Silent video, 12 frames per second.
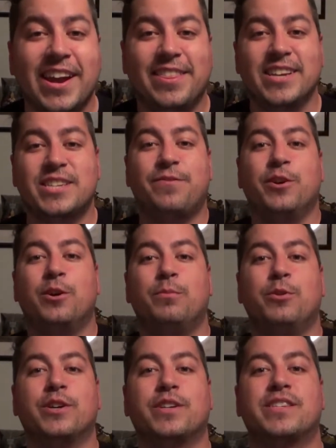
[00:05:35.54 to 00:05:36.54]
This
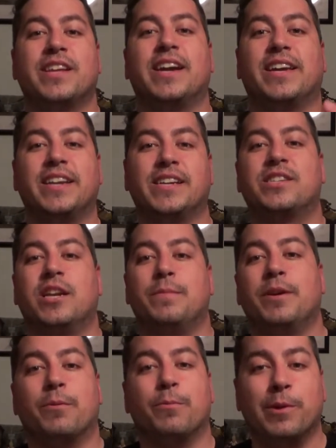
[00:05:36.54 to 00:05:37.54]
film looks like it is going to
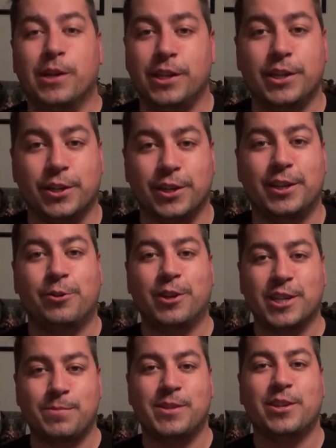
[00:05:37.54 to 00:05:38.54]
be a really good
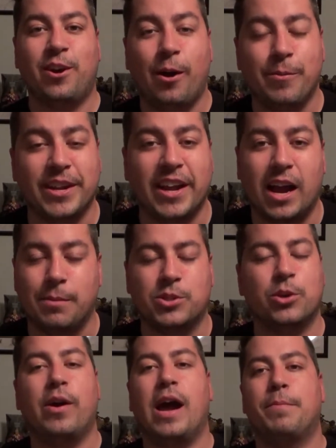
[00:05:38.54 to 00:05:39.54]
Christmas comedy. I'm
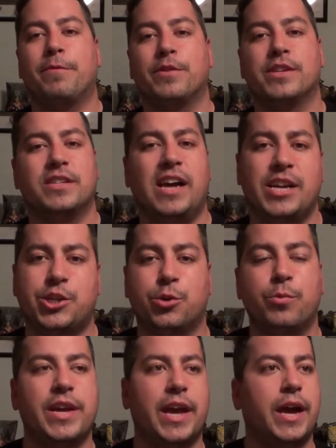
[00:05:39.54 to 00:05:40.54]
so happy for this. Last year
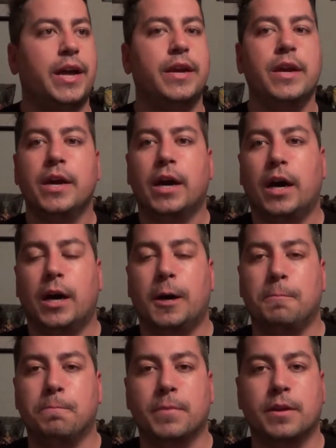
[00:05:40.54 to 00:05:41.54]
we had
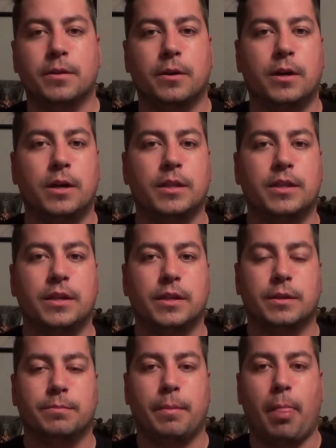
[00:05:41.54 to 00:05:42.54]
um, the, the, uh, the,
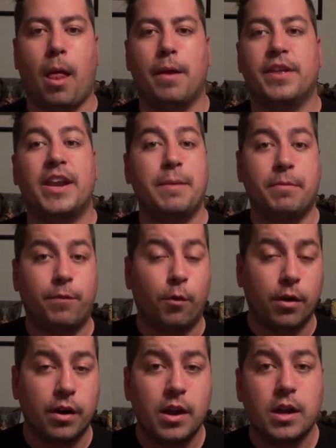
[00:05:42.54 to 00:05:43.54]
the, the, uh, the, night
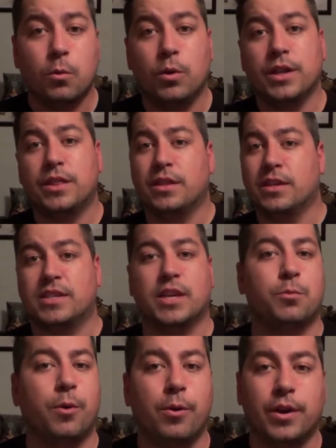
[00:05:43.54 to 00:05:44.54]
before with uh,
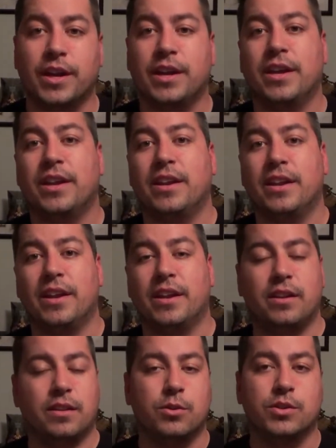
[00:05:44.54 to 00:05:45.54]
Seth Rogen and,
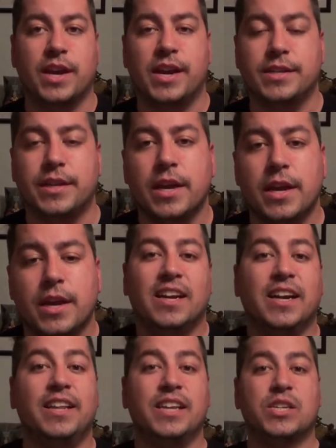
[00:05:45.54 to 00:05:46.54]
and those guys
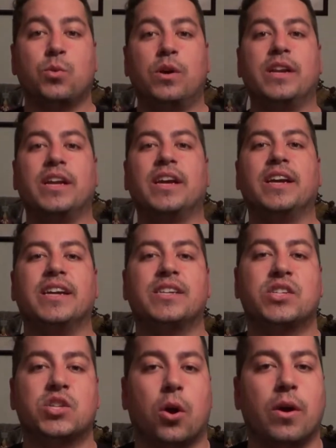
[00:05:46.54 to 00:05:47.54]
in this one, is
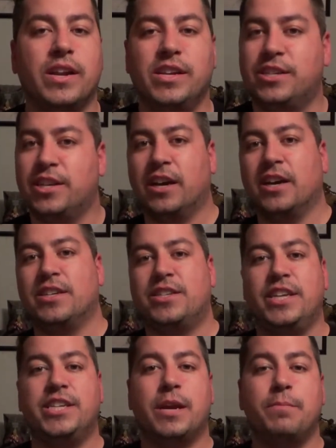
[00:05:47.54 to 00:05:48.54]
starring uh,
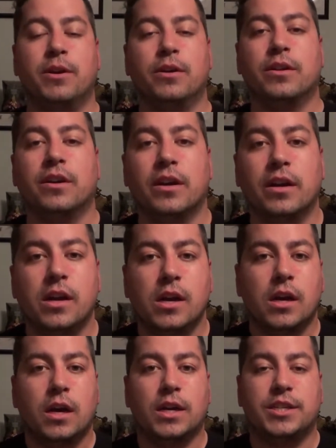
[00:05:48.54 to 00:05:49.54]
T.J. Miller,
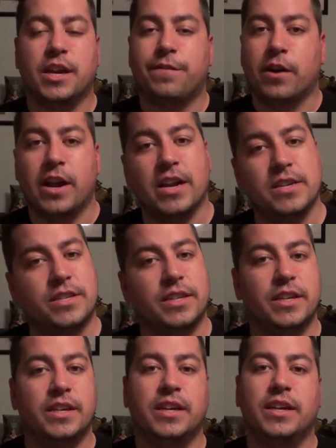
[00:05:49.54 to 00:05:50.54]
uh, Jennifer
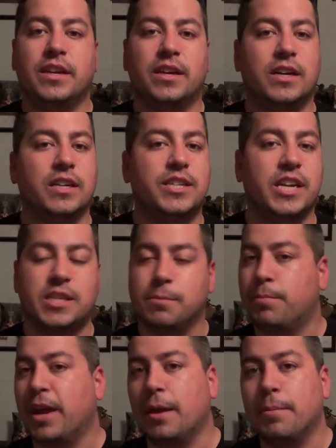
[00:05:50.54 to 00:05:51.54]
Aniston, uh,
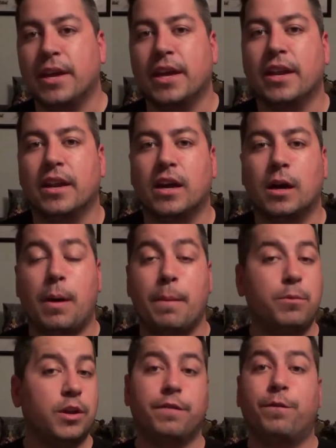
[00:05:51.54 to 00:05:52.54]
Jason Bateman. Um,
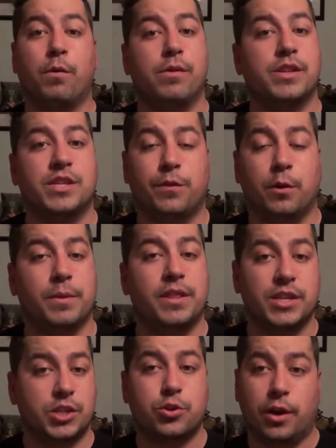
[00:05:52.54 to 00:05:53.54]
I'm looking forward to this film. In
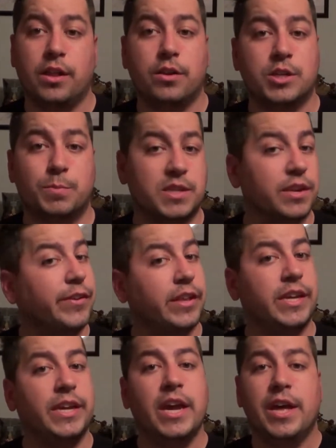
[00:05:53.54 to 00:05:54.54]
this trailer
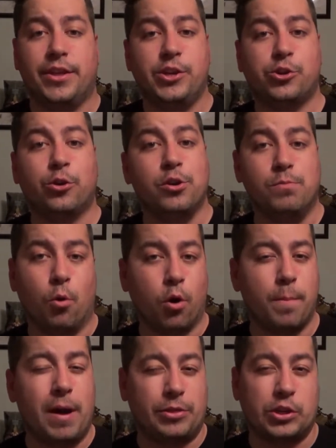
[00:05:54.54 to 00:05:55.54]
specifically, they show you
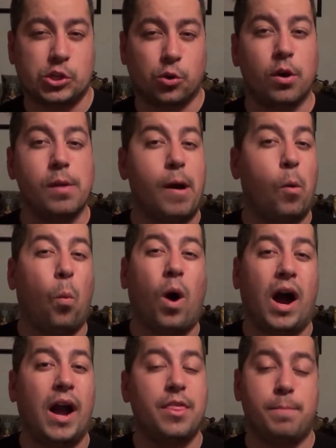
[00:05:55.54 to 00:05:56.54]
more about the story, about
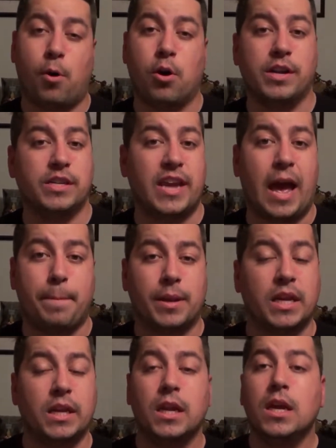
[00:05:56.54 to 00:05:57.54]
why the party's
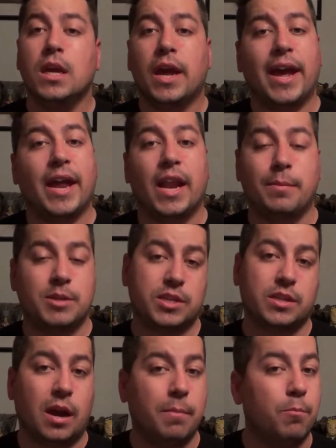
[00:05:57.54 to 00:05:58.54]
happening, and I'm
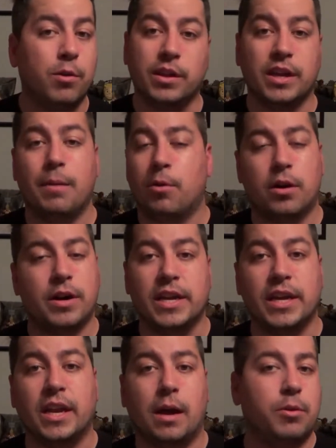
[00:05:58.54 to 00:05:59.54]
just, I'm really, I'm
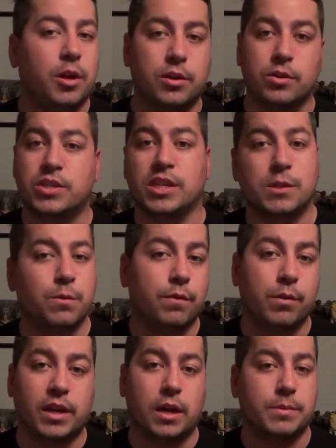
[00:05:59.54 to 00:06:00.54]
already in. I'm gonna go see this movie
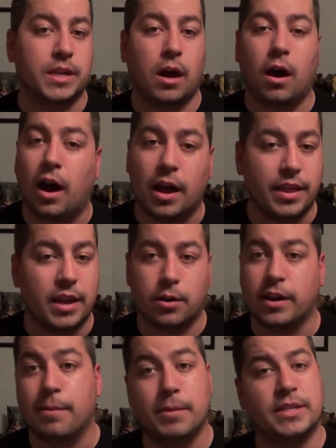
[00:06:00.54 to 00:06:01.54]
when it comes out. They
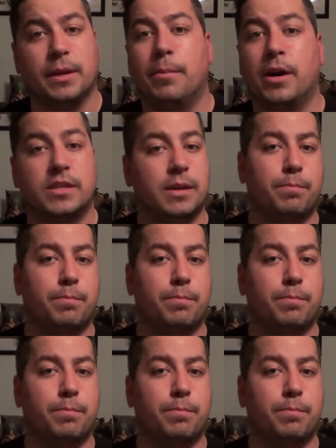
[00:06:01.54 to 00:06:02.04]
already have my 10 bucks.